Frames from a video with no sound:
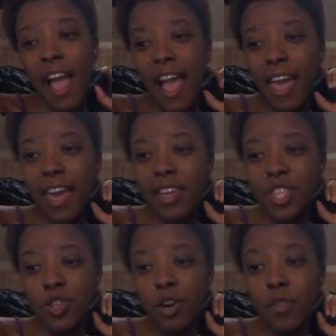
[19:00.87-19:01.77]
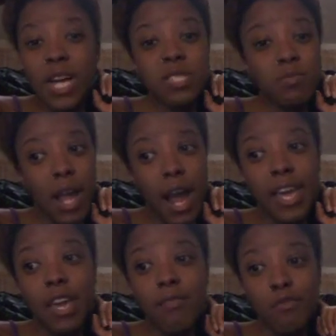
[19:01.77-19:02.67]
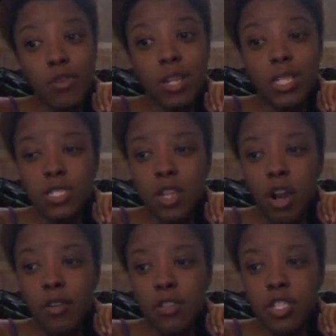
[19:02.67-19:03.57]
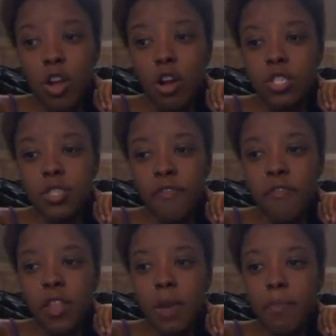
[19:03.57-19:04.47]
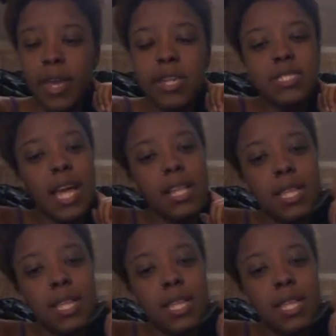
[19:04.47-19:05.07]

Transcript: And, that's when Cayenne really started to flip. And he's like,